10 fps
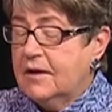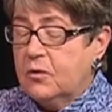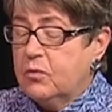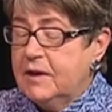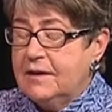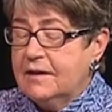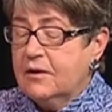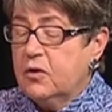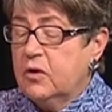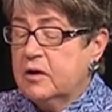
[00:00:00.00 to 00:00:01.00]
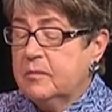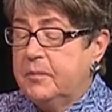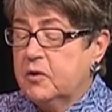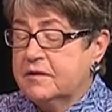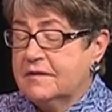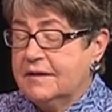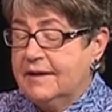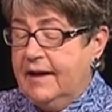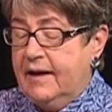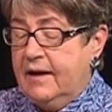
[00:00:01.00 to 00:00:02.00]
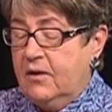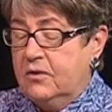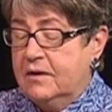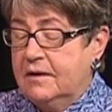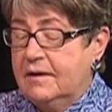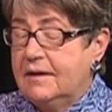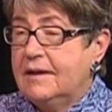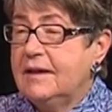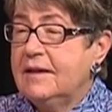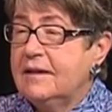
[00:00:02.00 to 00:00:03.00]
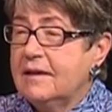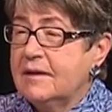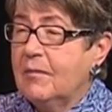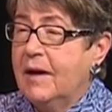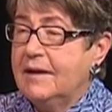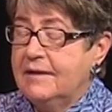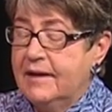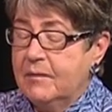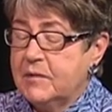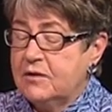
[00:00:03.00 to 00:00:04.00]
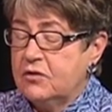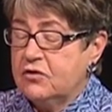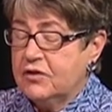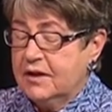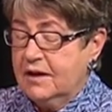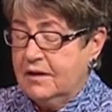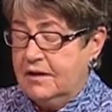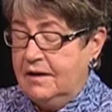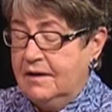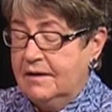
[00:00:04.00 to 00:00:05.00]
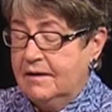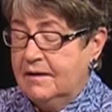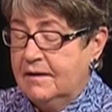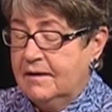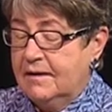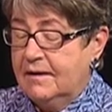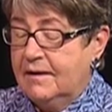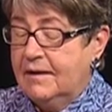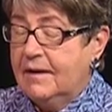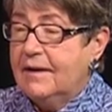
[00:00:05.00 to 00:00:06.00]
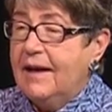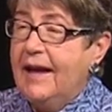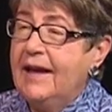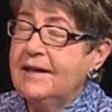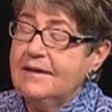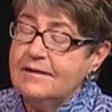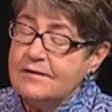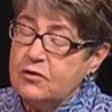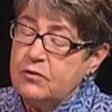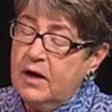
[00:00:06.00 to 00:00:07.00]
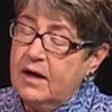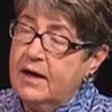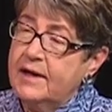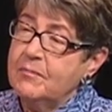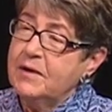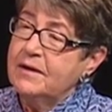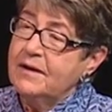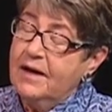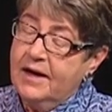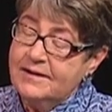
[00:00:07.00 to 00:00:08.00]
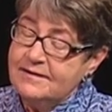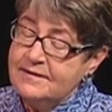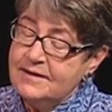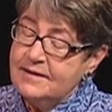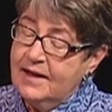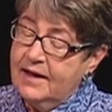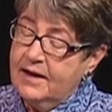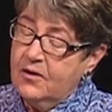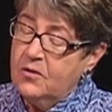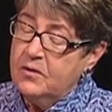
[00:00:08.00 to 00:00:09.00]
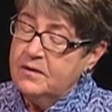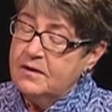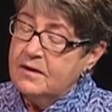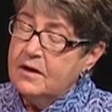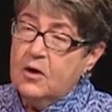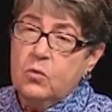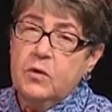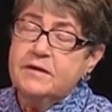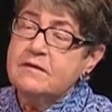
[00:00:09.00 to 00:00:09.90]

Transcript: reading cookbooks aloud, eating my lemon chicken. Haiti's crime, I see now, was